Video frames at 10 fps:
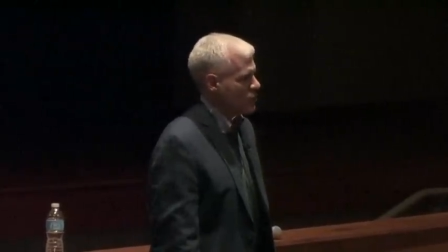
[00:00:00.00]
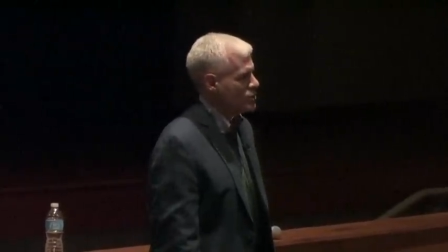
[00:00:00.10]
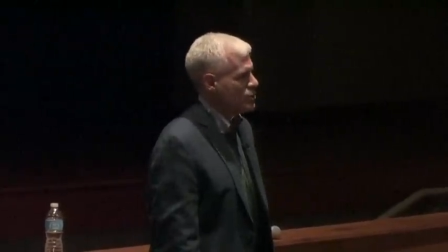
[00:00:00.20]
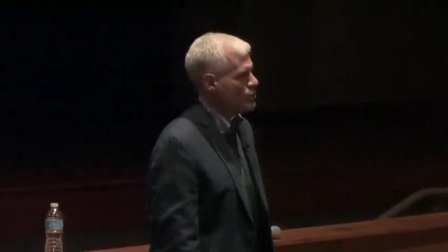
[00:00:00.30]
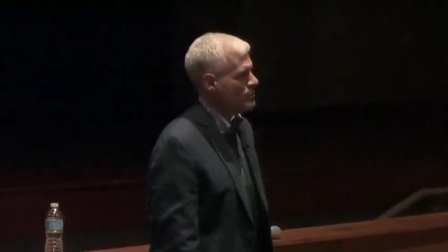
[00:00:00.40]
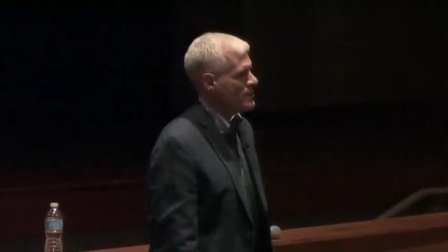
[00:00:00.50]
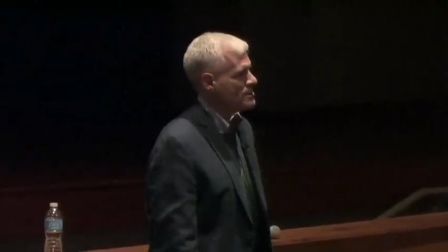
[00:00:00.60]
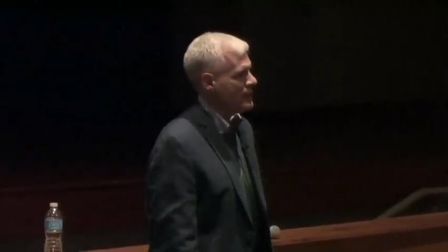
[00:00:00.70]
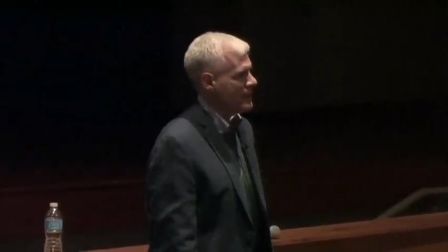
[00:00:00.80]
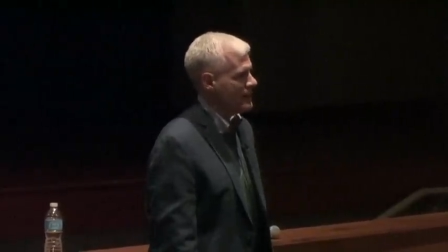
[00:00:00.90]
2
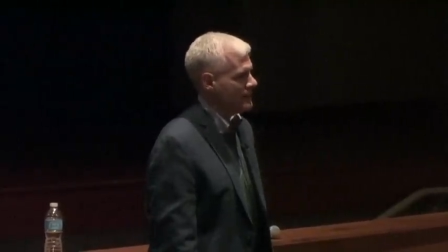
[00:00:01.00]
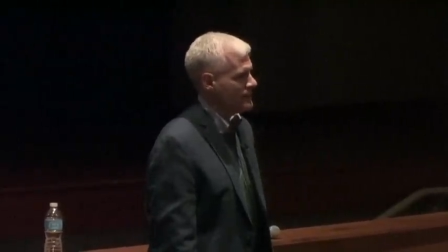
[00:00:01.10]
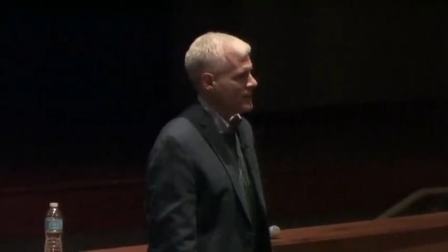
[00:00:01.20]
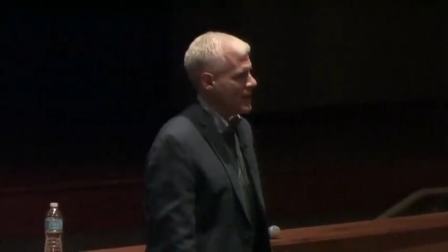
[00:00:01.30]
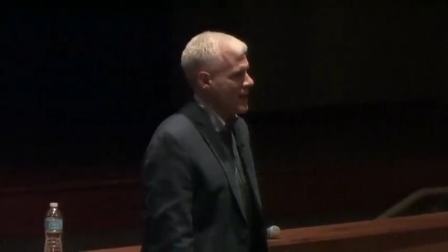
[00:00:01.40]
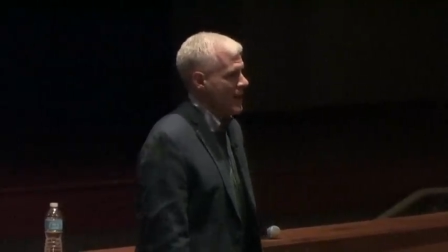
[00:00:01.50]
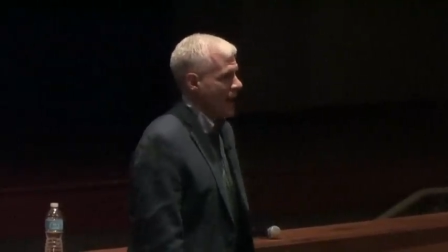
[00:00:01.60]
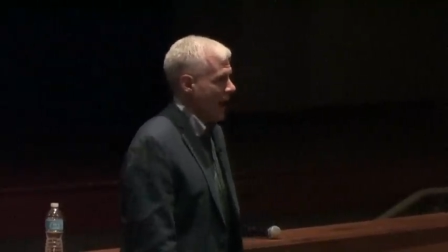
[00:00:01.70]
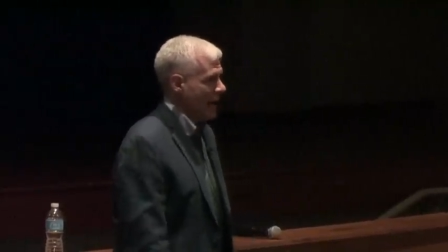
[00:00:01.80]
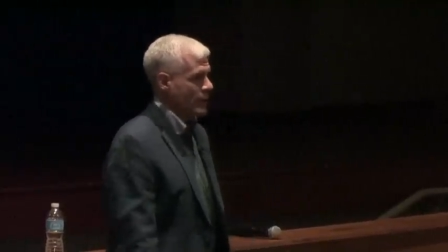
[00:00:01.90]
months later,
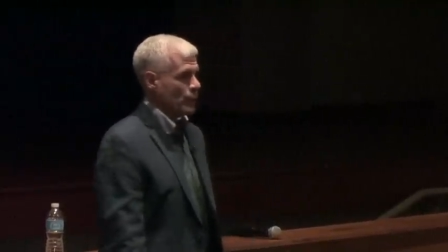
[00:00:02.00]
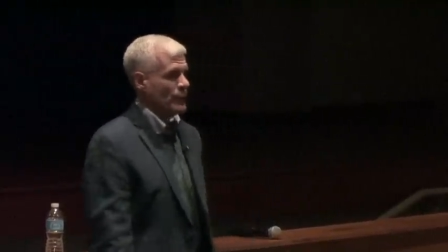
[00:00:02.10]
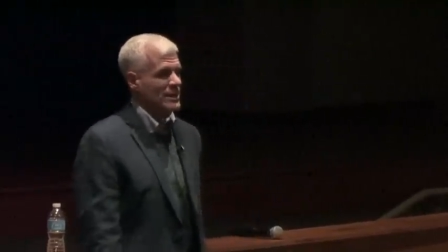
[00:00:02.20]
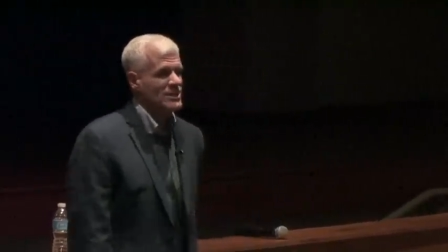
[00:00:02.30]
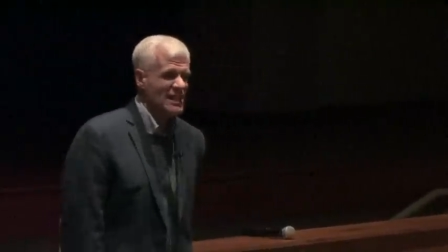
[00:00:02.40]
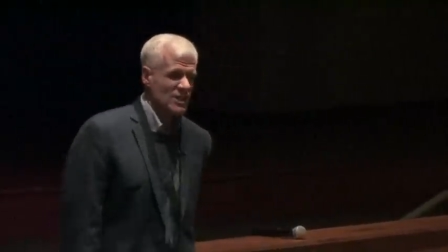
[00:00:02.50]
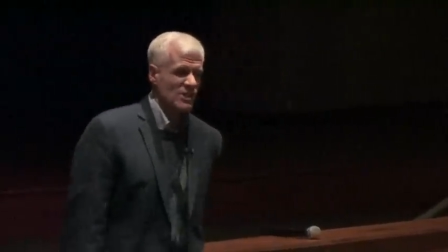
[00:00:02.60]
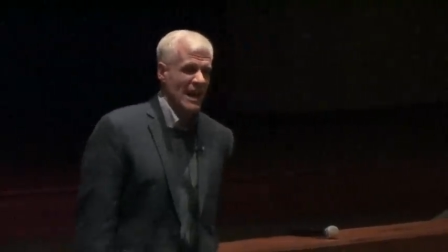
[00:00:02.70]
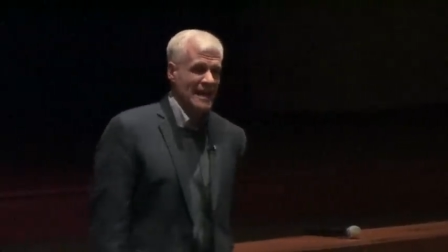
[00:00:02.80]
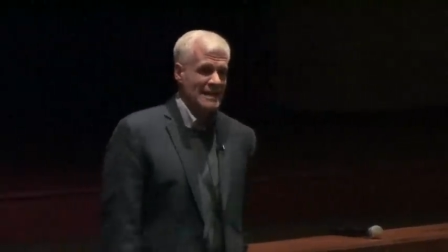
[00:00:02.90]
I don't
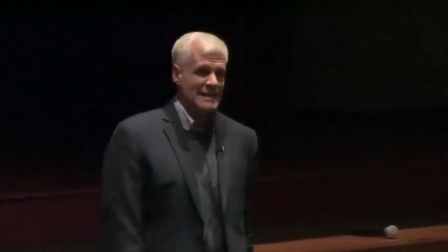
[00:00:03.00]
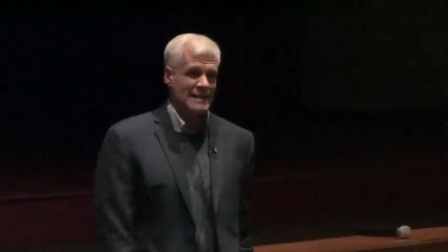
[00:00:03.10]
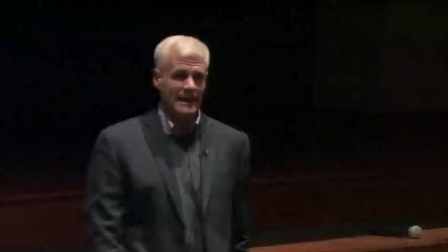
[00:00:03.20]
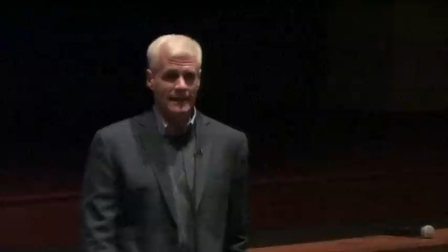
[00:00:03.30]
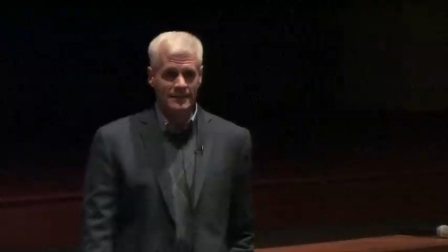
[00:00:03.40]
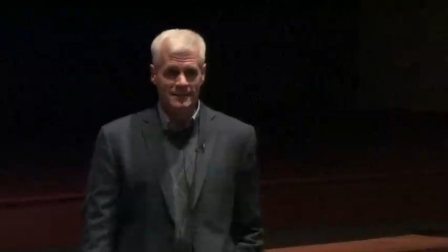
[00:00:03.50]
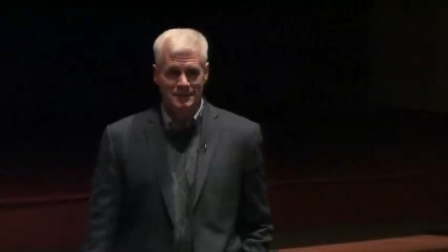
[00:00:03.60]
reteach anything.